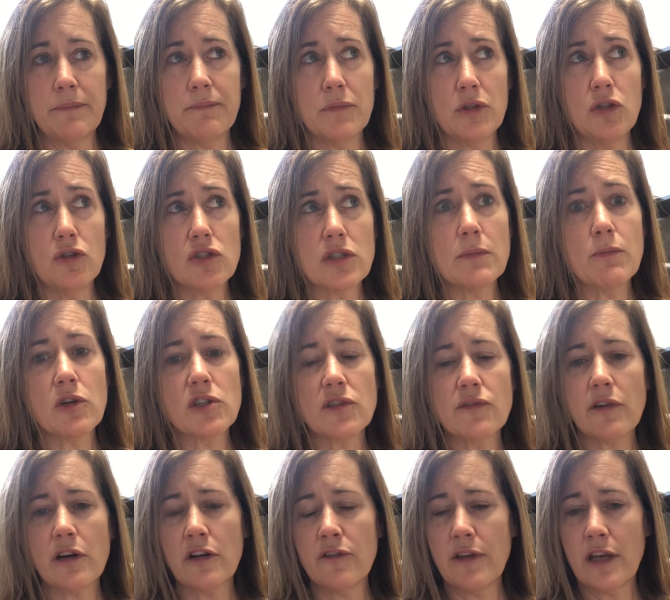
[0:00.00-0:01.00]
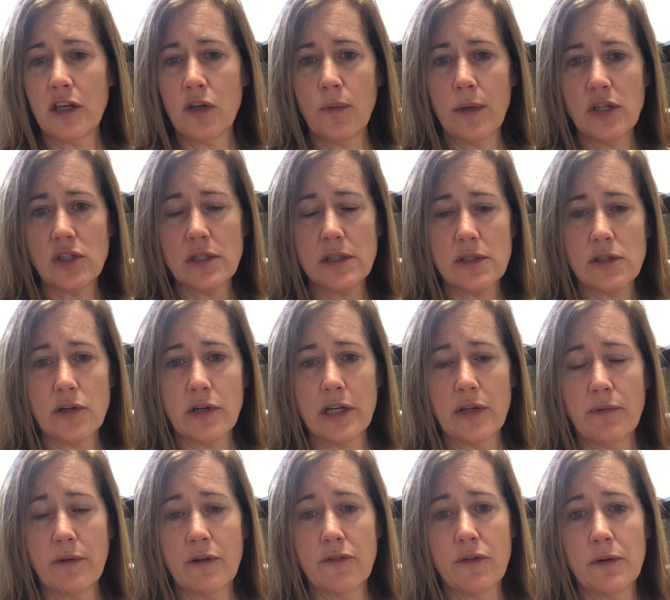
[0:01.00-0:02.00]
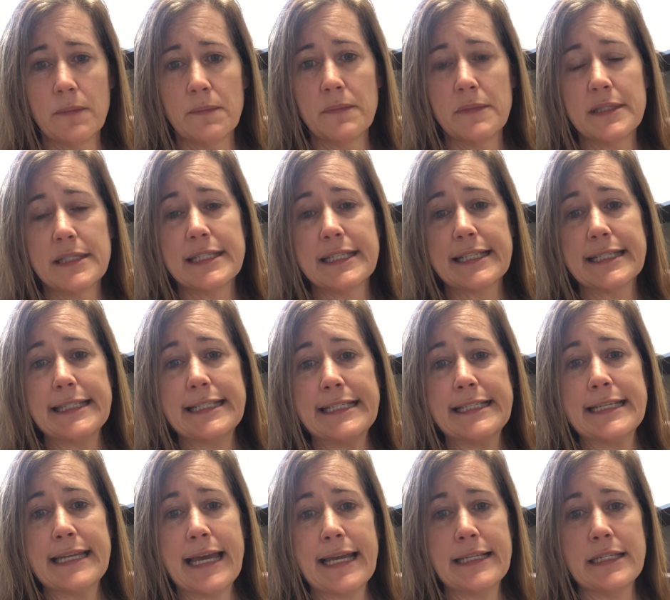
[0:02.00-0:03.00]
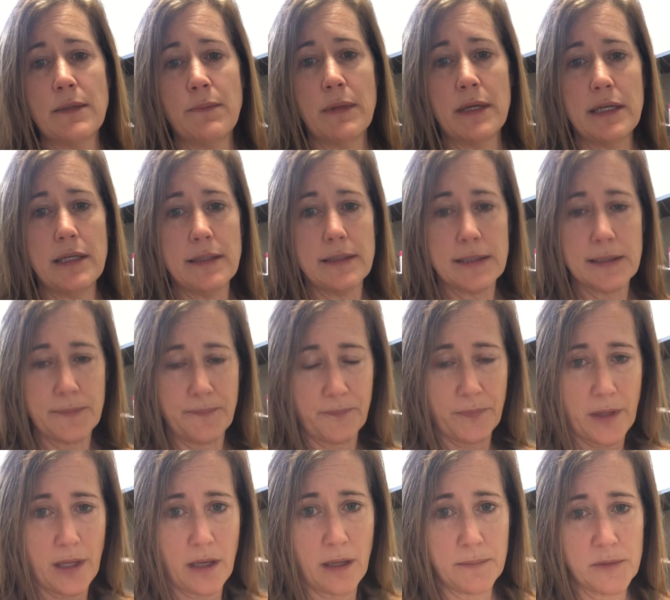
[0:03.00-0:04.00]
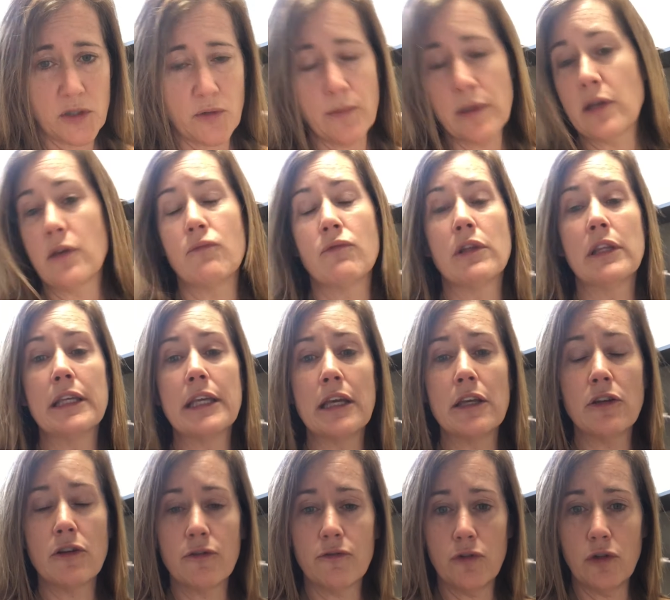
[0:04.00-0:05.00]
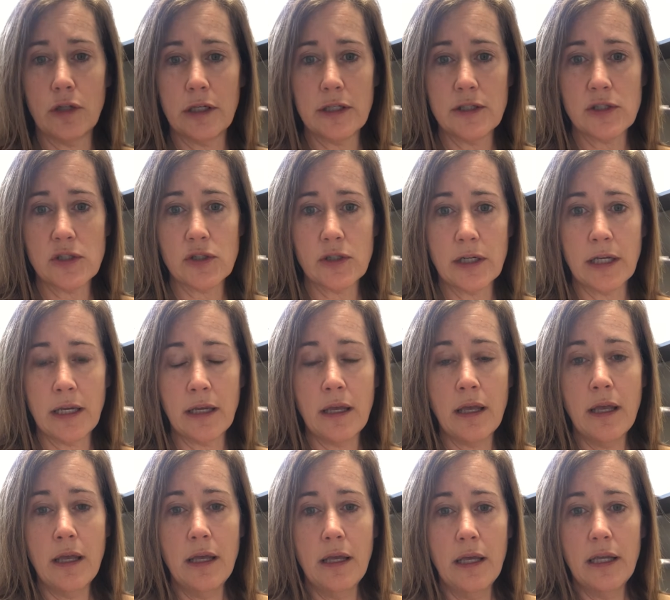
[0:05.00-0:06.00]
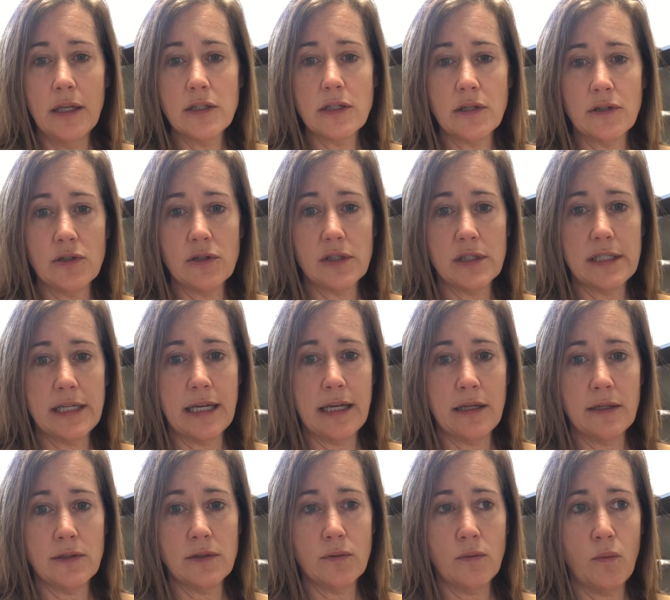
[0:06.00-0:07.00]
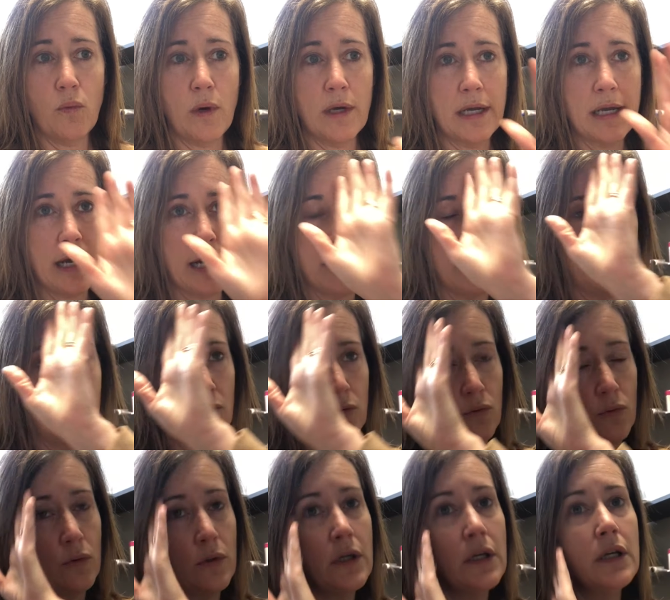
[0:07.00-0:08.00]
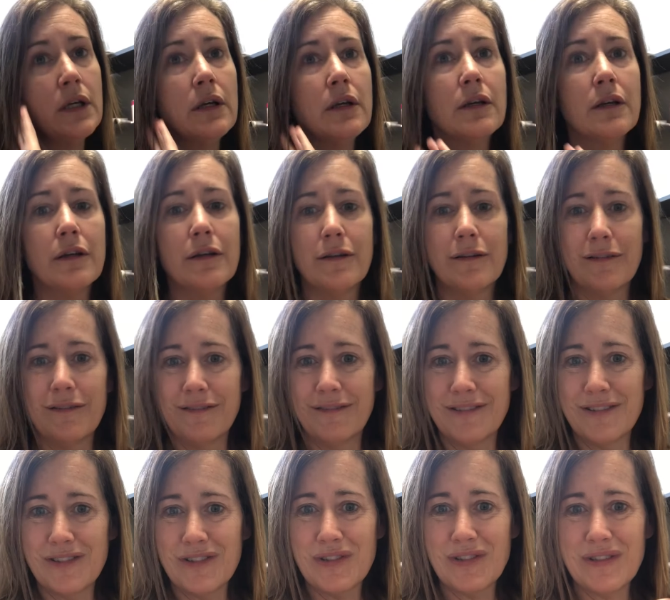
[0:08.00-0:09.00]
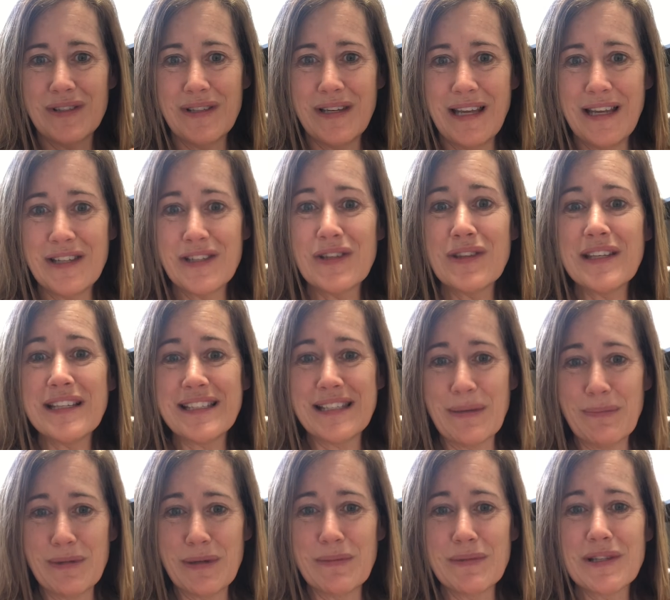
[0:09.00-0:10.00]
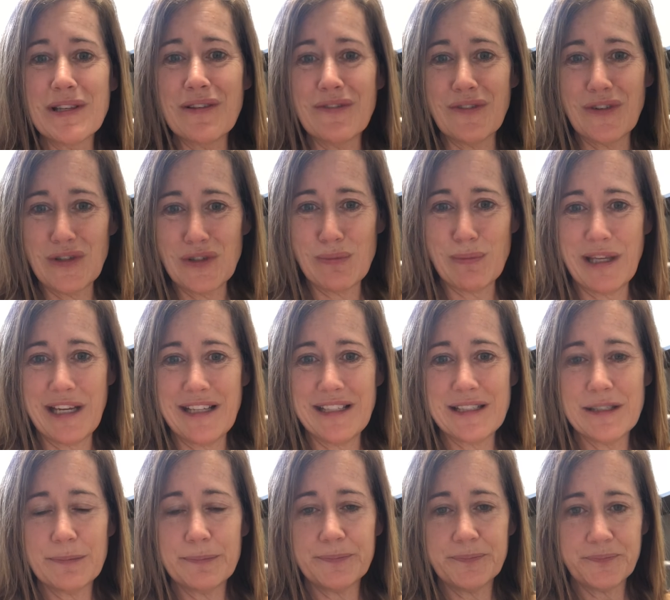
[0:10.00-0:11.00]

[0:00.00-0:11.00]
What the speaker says: usually most of our evaluations are anywhere from 60 to 90 minutes, so we can really get your full history to understand what got you into these symptoms in the first place.